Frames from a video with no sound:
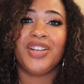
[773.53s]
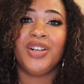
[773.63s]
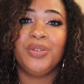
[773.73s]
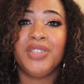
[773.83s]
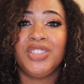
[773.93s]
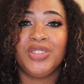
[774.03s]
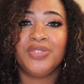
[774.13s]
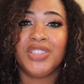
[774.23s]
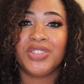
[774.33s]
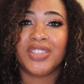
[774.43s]
hope that you've
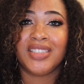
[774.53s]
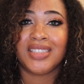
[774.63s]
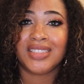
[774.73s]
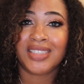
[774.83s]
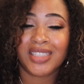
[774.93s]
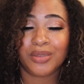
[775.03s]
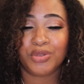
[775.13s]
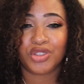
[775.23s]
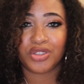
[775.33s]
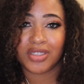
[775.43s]
enjoyed the
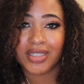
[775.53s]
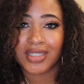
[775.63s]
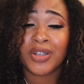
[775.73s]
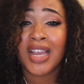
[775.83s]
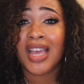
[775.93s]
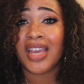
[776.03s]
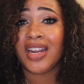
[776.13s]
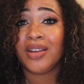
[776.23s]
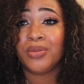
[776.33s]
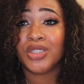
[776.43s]
tips, tricks, and
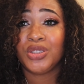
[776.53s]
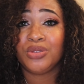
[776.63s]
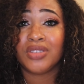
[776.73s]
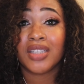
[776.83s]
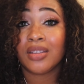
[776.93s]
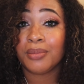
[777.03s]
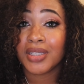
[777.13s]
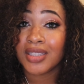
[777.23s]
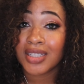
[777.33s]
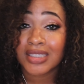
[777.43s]
I wish you nothing
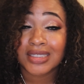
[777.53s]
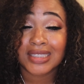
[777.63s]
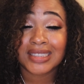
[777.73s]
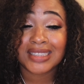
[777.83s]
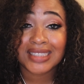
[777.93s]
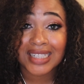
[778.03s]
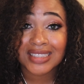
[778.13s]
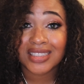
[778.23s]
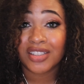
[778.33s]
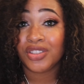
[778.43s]
but luck and success on